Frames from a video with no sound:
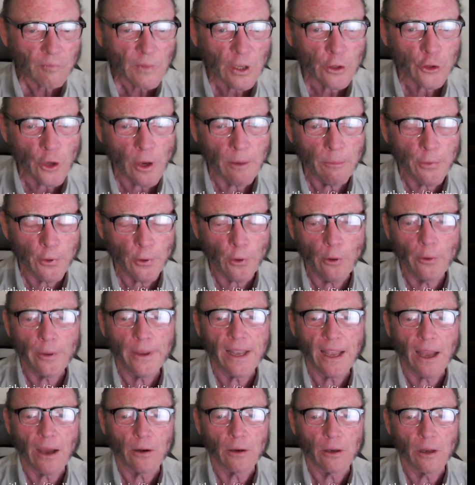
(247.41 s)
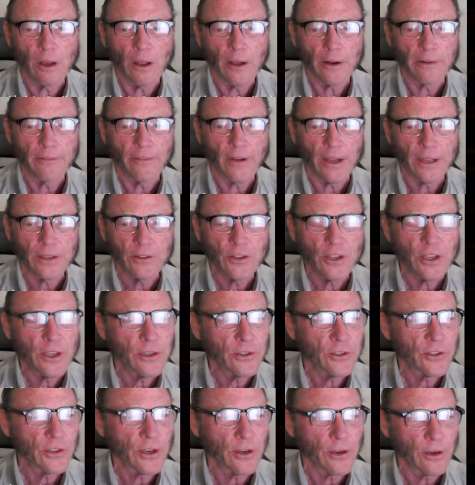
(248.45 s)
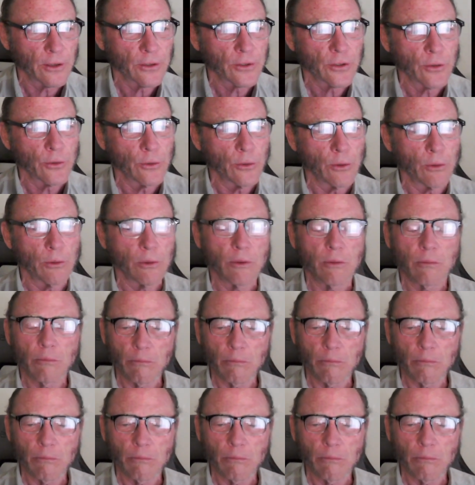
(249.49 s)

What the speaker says: So I'm throwing out a lot of ideas here to